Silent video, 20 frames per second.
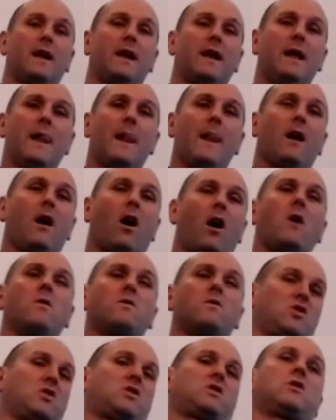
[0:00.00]
I
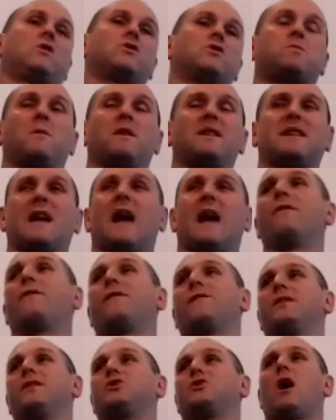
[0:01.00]
was just such myself
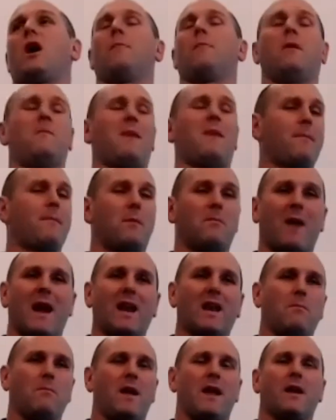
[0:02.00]
in the job. I remember
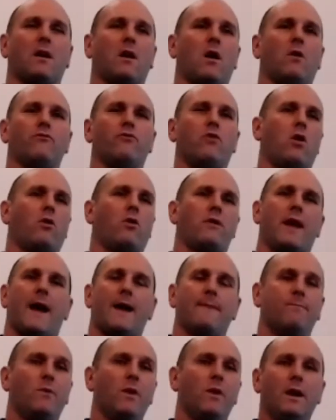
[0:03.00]
Manny meeting going, Rory,
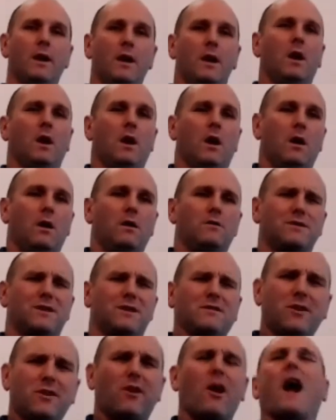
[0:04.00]

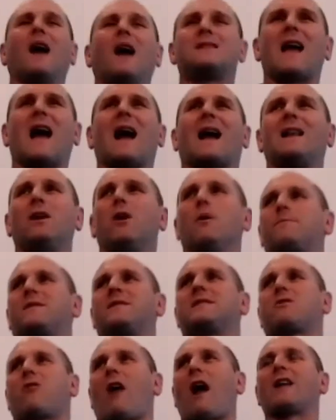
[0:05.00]
you're not exactly up
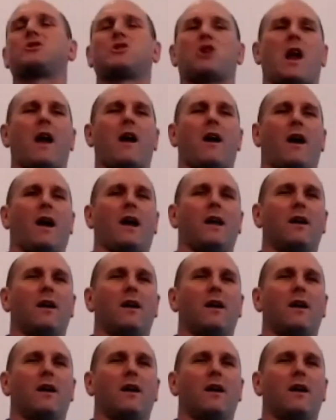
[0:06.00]
to scratch here.